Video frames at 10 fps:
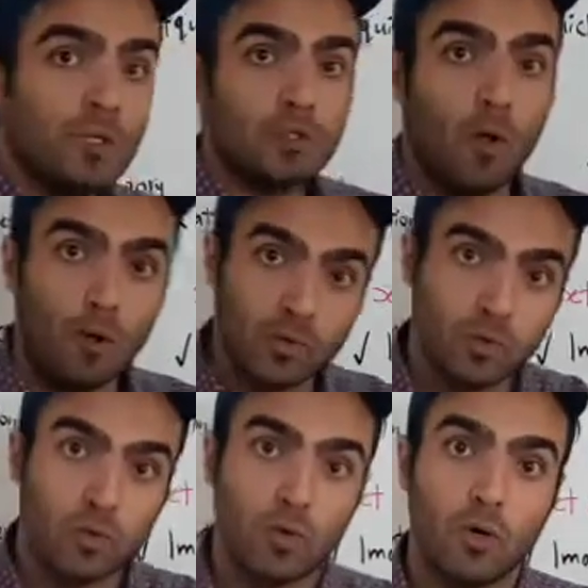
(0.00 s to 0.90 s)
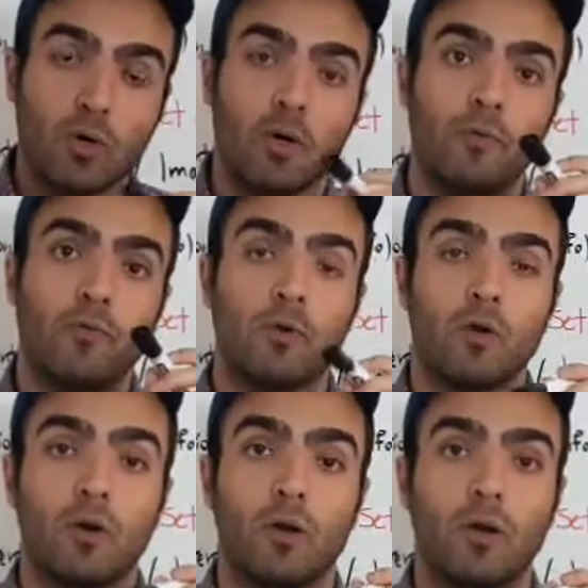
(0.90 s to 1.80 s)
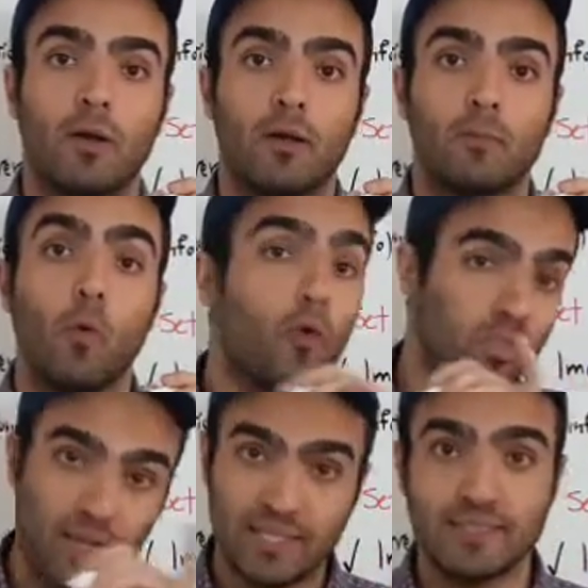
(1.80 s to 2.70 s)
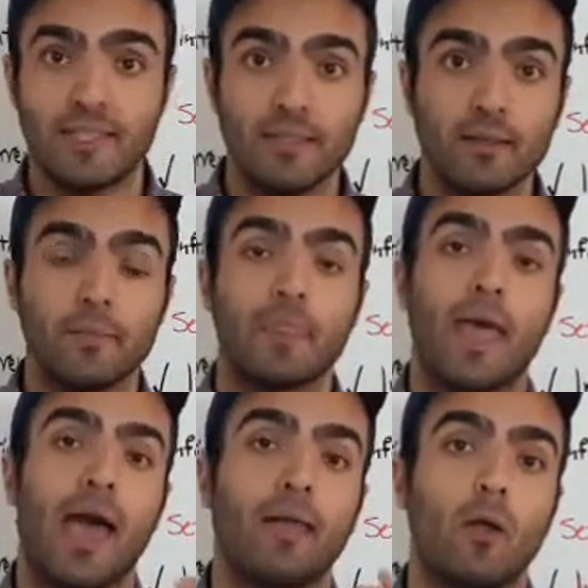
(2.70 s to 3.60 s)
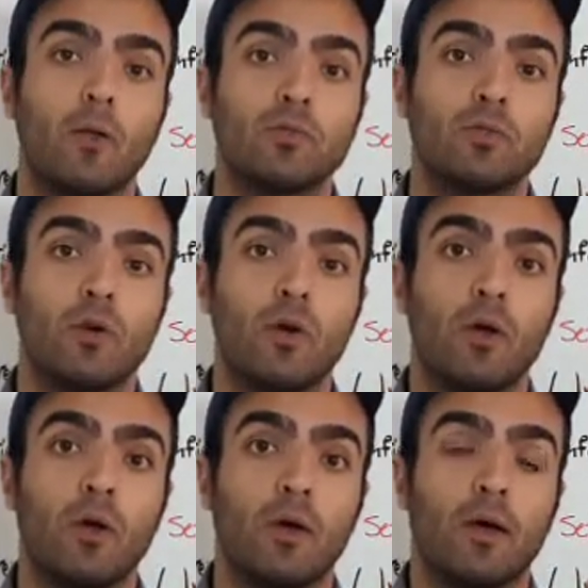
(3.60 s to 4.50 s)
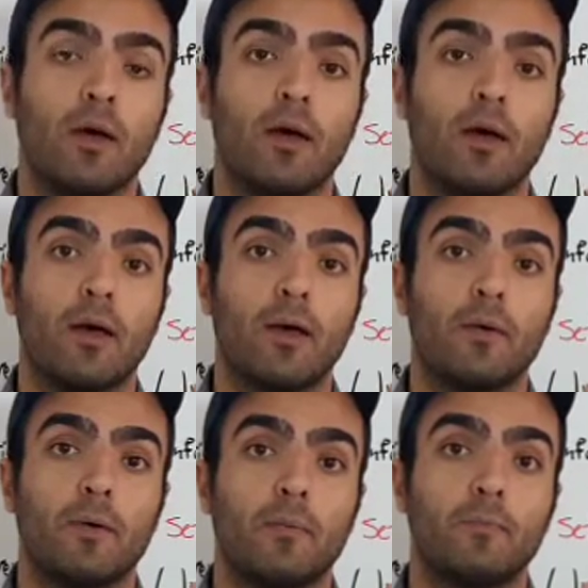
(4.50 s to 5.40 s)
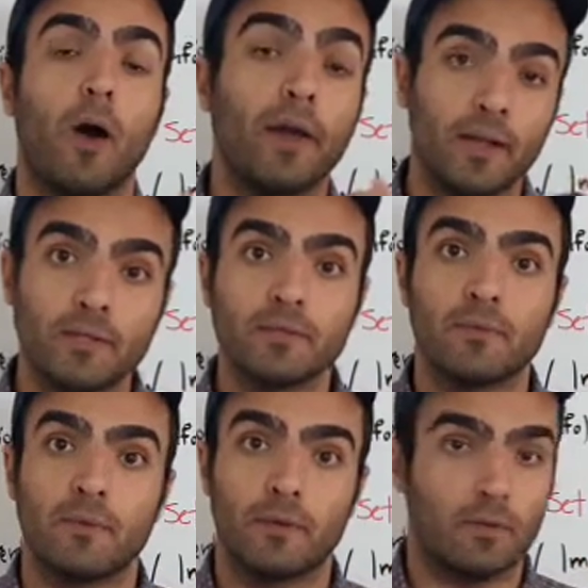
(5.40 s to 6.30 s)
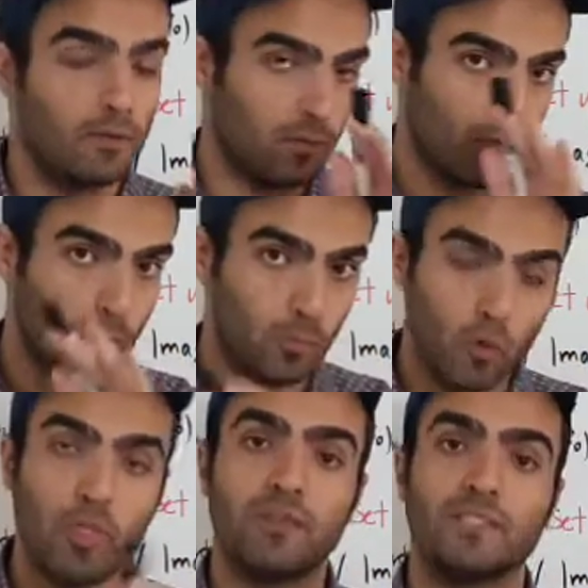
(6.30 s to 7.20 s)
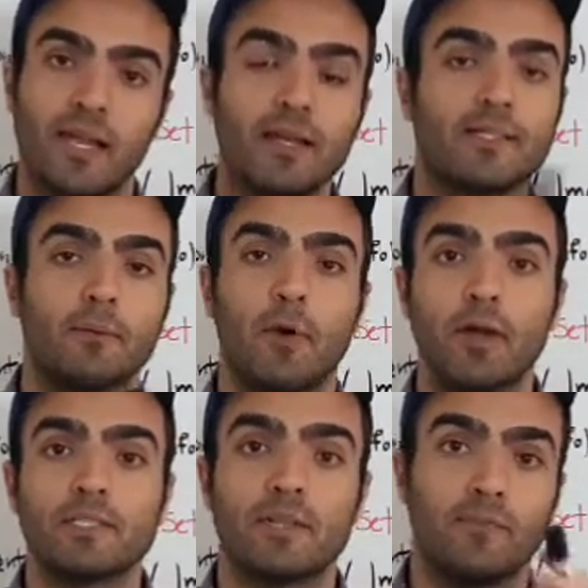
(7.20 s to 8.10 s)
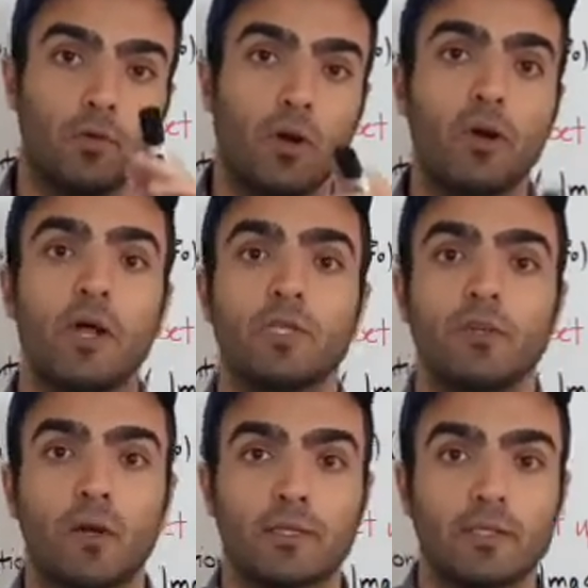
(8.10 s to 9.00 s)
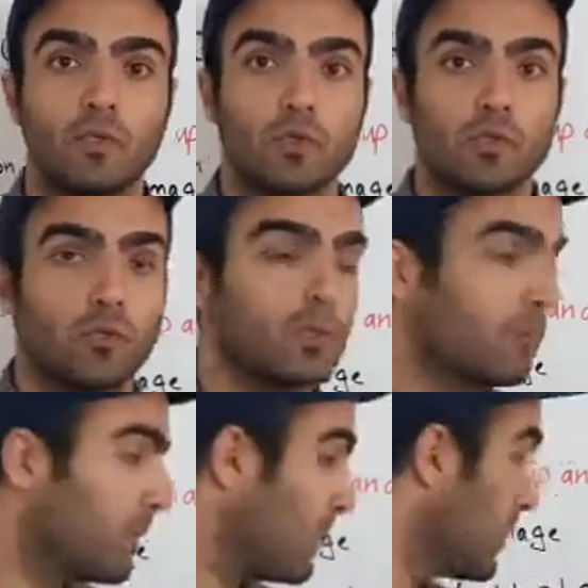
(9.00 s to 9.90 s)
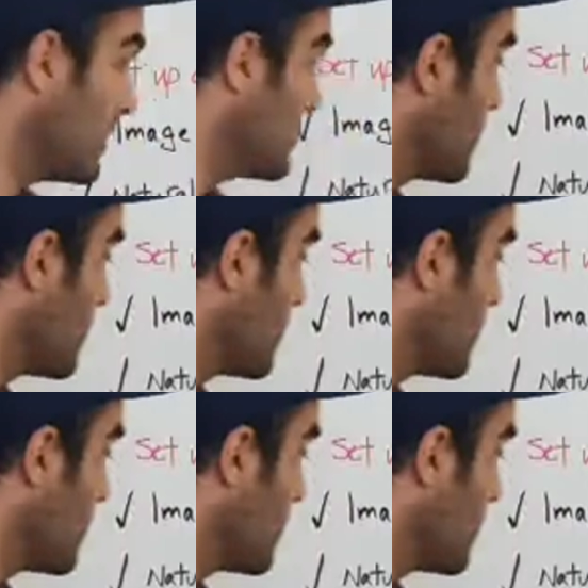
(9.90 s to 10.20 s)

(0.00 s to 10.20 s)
is also for both listing and also buyers, both sellers and buyers. If you are targeting those groups of people, it's